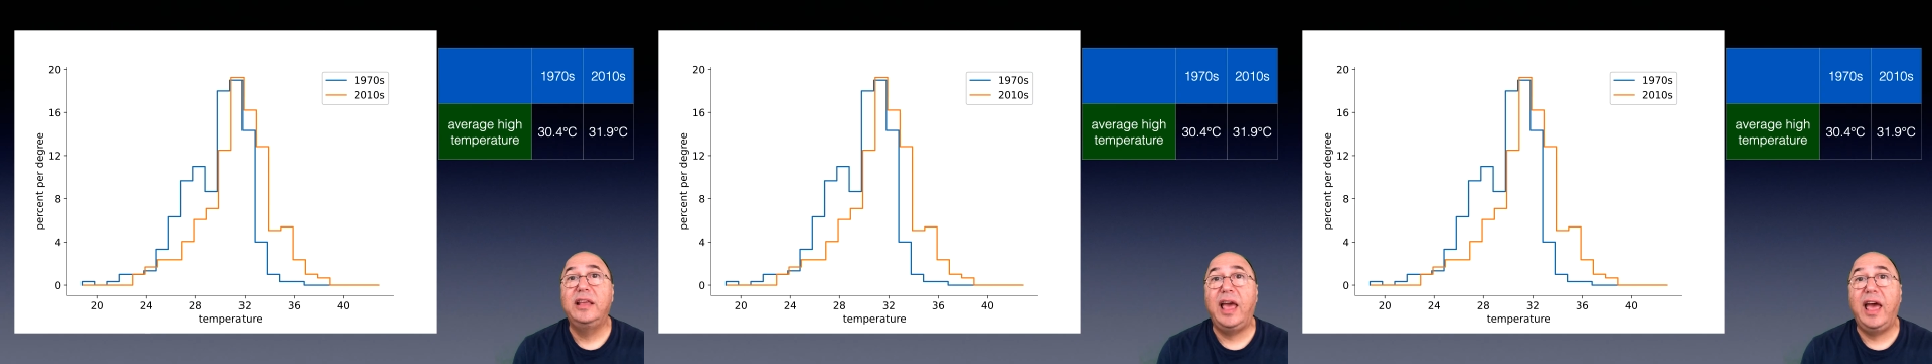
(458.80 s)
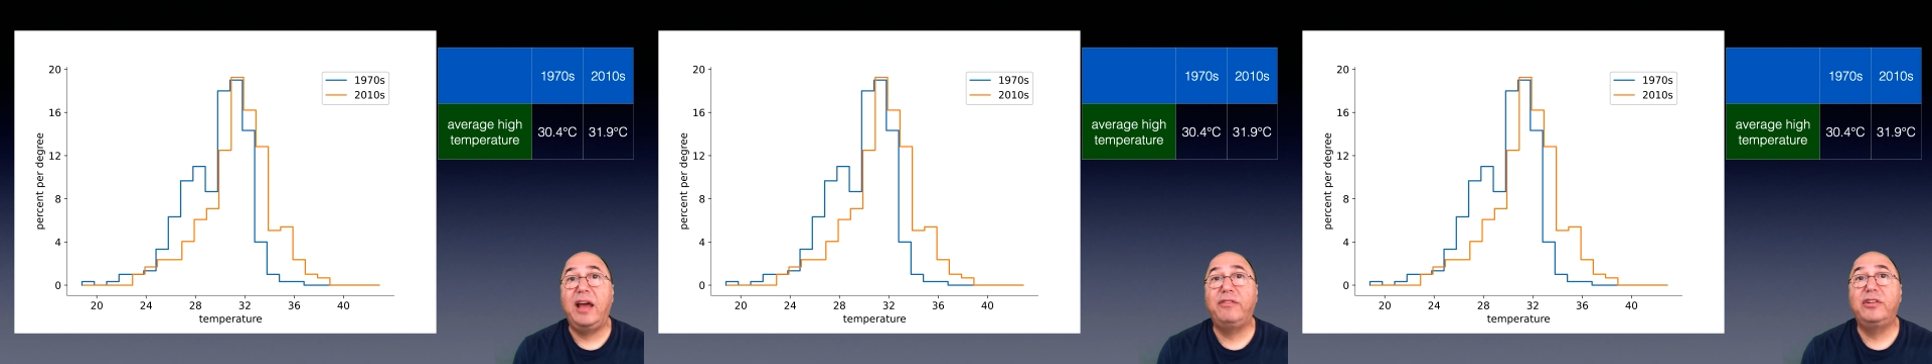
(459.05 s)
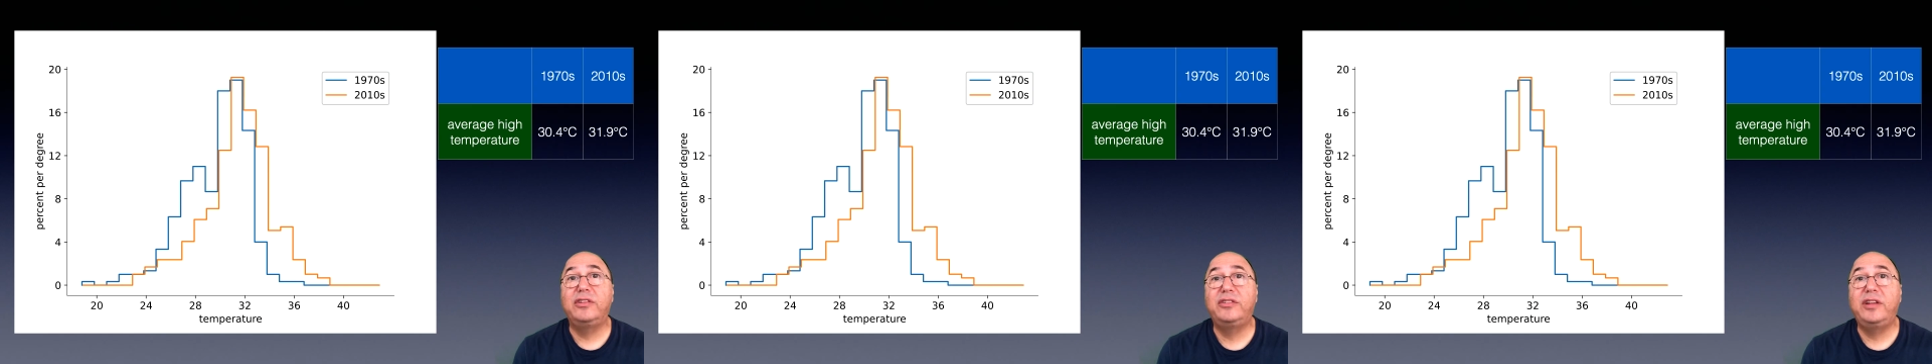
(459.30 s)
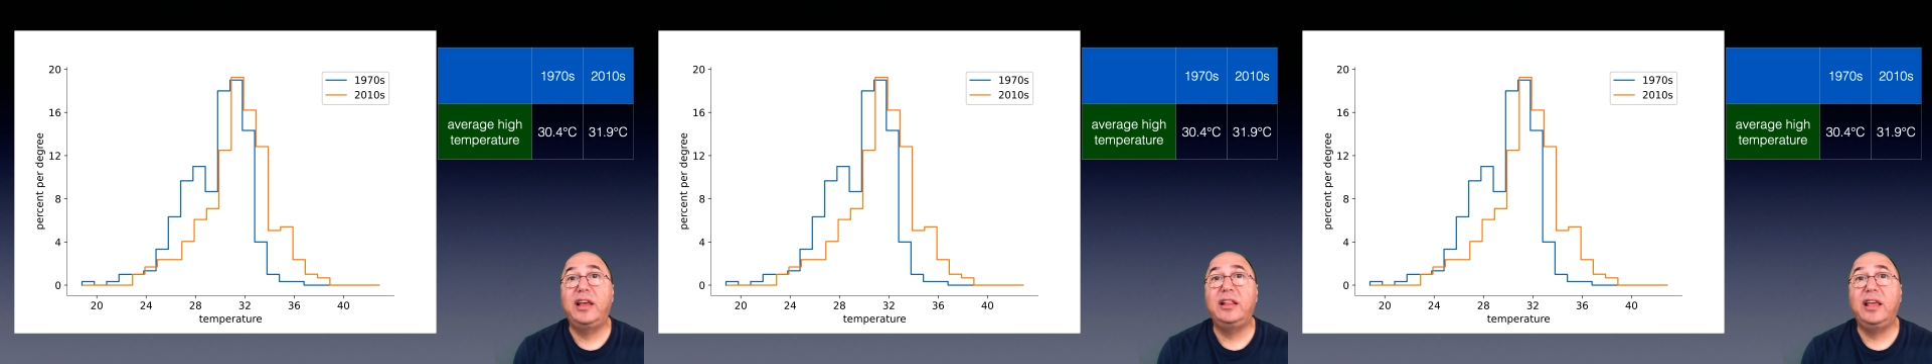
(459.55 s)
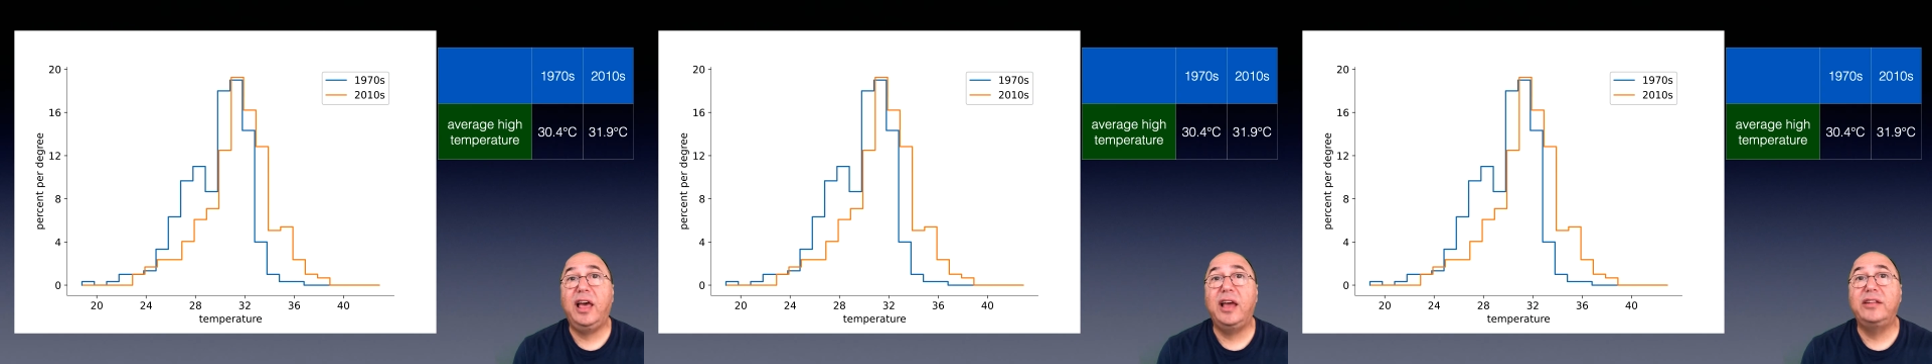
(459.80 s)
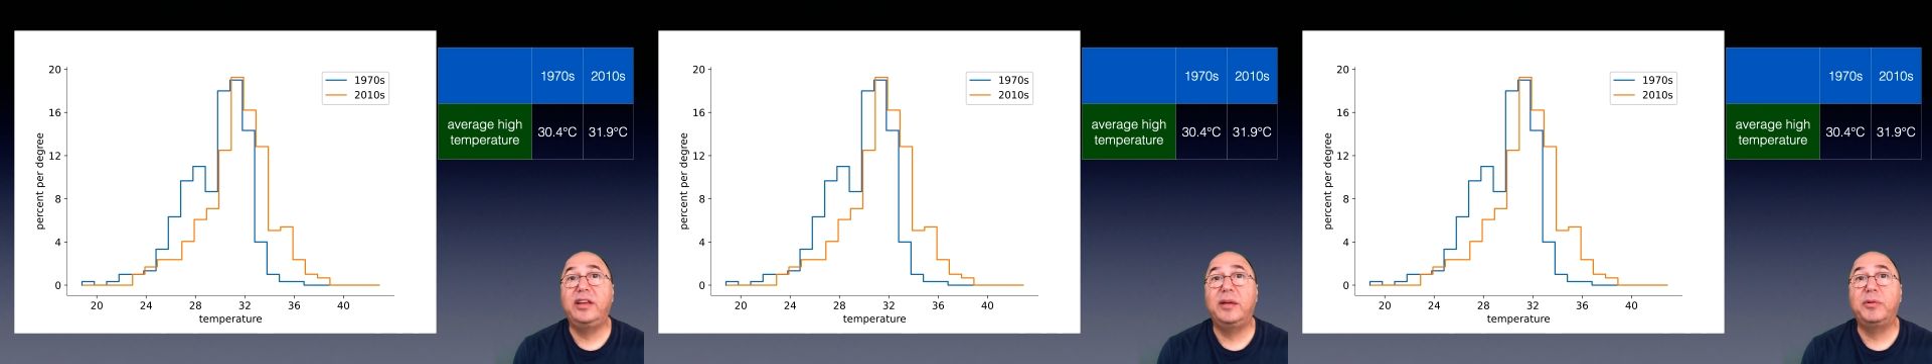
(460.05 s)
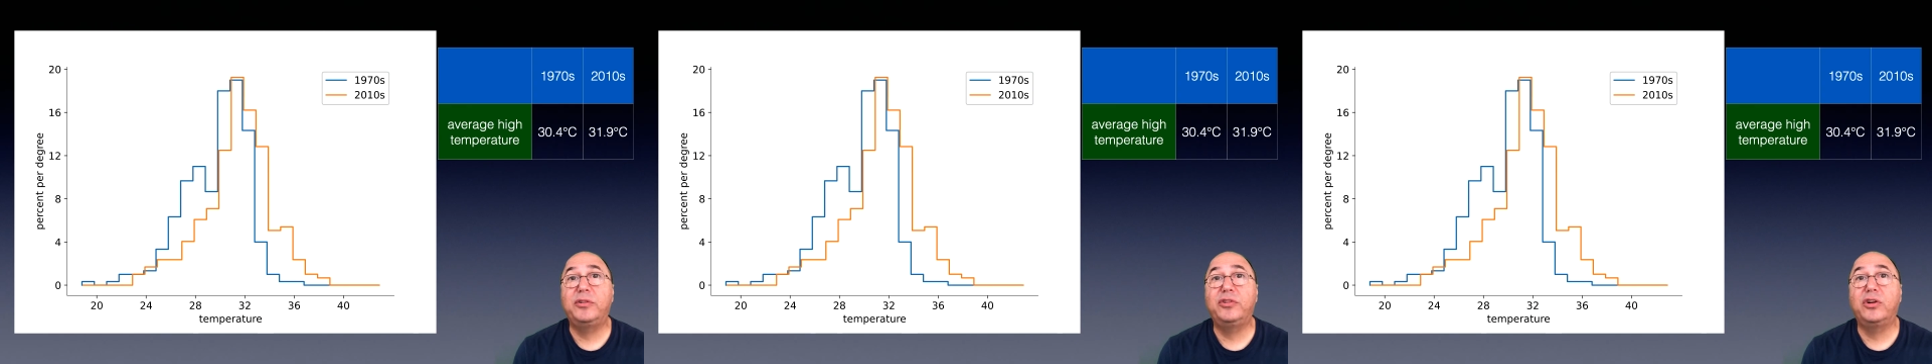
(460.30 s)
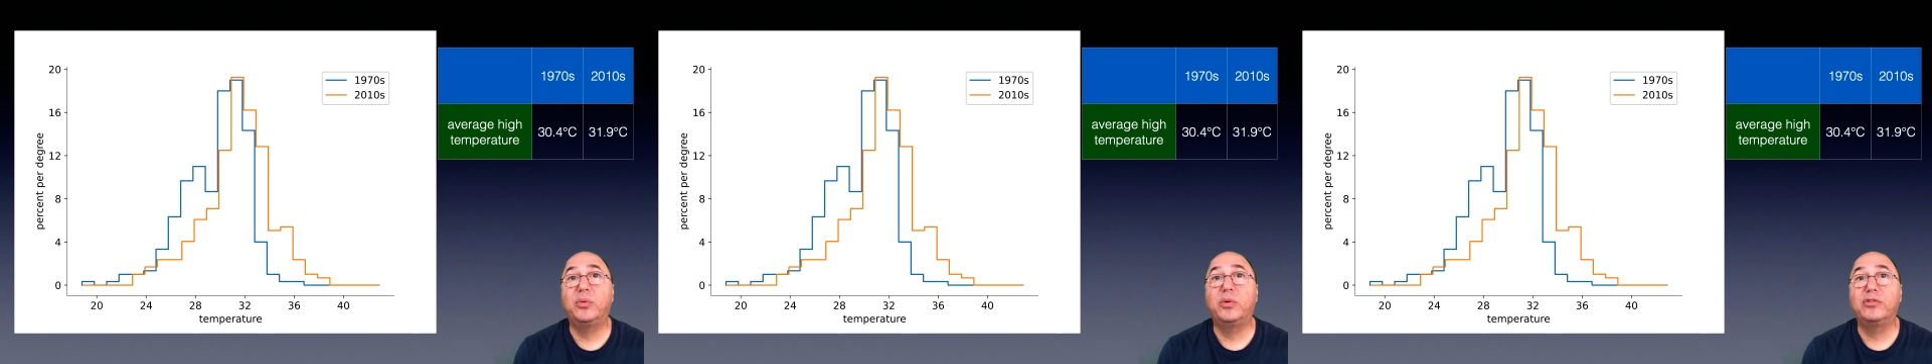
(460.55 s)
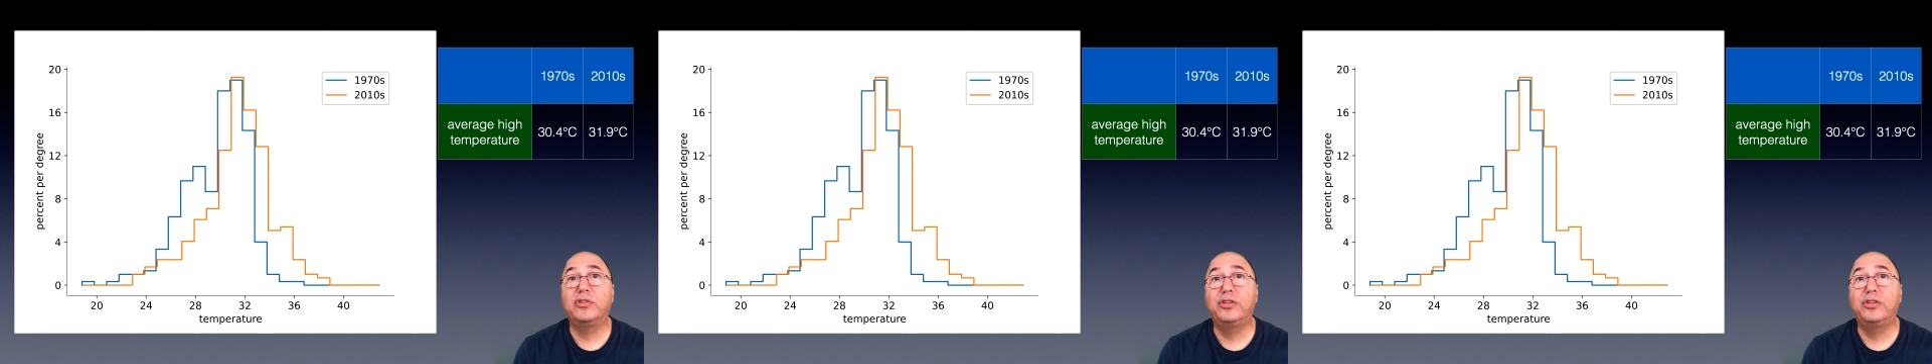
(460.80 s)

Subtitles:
average daily high temperature was